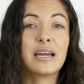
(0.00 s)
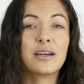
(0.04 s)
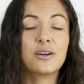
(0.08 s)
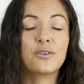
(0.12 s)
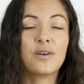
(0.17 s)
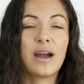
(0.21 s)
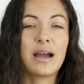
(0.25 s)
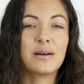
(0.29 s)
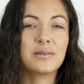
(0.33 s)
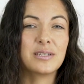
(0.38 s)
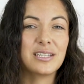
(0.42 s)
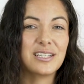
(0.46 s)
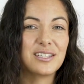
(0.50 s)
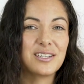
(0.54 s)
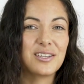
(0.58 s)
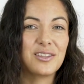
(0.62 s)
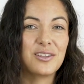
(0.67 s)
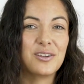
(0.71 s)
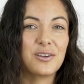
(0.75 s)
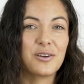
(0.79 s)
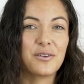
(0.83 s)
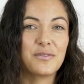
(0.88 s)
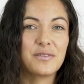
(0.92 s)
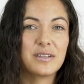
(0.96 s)
and grounding to
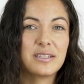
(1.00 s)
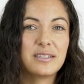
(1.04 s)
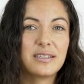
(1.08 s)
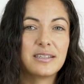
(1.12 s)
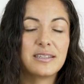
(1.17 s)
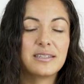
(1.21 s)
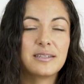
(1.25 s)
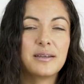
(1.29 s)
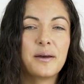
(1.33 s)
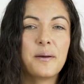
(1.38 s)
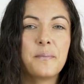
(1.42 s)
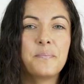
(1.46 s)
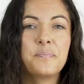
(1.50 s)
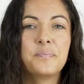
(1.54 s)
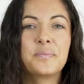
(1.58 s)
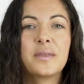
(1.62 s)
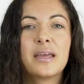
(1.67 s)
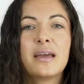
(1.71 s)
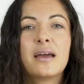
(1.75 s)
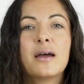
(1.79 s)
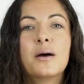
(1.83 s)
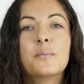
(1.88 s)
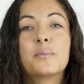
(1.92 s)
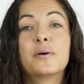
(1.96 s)
the nervous system,
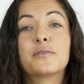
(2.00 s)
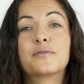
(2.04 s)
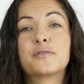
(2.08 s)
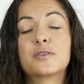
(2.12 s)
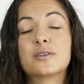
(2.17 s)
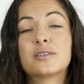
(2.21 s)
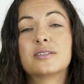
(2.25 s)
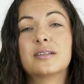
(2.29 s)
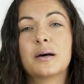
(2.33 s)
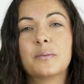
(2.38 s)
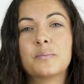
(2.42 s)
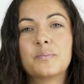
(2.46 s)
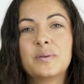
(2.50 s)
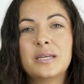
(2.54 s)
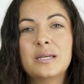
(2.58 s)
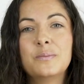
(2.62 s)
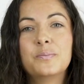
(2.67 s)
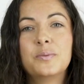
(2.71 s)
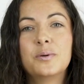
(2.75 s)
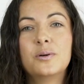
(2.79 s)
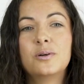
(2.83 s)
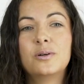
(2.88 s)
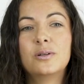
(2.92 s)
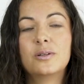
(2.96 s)
but for some
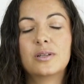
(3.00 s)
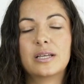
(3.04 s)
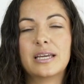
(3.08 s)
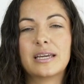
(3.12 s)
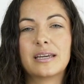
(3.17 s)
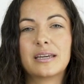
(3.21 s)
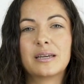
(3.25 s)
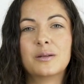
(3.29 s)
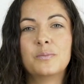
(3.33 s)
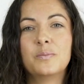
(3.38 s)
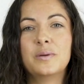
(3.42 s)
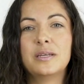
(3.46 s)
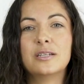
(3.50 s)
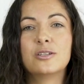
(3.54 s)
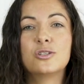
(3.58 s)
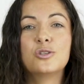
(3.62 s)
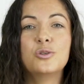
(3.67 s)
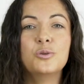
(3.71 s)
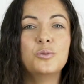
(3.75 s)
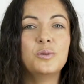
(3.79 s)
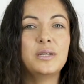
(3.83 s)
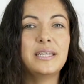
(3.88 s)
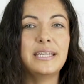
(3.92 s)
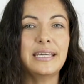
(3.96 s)
people it can be
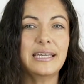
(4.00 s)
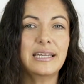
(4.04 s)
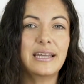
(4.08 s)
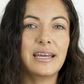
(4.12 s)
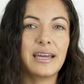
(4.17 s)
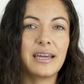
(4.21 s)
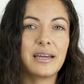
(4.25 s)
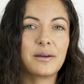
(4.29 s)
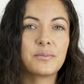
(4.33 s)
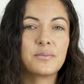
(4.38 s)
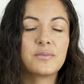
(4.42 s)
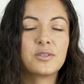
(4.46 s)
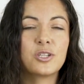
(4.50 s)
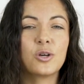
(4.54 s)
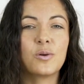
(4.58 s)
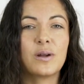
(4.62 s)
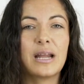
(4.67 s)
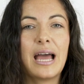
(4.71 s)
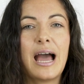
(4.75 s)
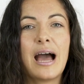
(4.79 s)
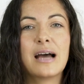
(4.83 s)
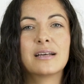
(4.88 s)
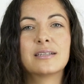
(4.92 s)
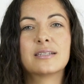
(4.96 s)
too heating. So
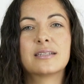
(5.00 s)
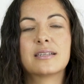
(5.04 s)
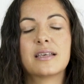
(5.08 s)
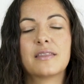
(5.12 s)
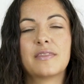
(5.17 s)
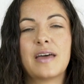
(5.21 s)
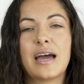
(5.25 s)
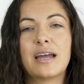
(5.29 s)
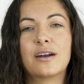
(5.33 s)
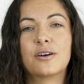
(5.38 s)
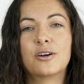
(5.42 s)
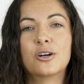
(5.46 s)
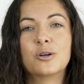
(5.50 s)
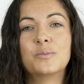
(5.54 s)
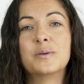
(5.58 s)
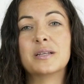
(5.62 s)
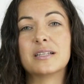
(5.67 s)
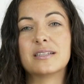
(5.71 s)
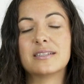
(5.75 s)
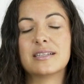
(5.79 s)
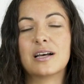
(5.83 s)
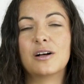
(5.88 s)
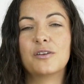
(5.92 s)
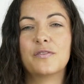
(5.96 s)
that herb
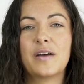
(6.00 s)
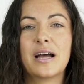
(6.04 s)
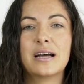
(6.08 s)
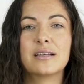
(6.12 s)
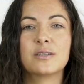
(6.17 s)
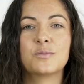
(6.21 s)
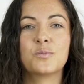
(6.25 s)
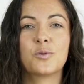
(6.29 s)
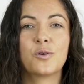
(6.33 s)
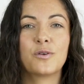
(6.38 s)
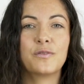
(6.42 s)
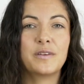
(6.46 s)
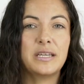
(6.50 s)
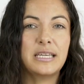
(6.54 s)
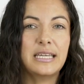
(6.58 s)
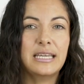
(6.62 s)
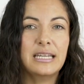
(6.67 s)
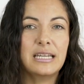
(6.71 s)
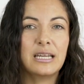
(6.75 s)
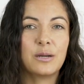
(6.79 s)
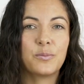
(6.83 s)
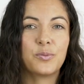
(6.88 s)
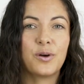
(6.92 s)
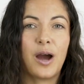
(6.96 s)
itself has more of a
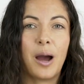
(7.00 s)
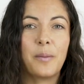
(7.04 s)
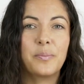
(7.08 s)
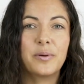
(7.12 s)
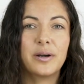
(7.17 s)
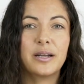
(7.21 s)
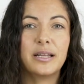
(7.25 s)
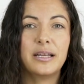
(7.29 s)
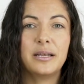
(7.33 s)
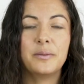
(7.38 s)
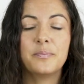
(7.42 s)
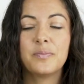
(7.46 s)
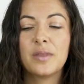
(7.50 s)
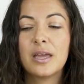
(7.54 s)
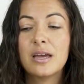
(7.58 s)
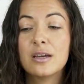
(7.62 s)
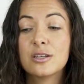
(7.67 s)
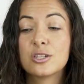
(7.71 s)
heating property.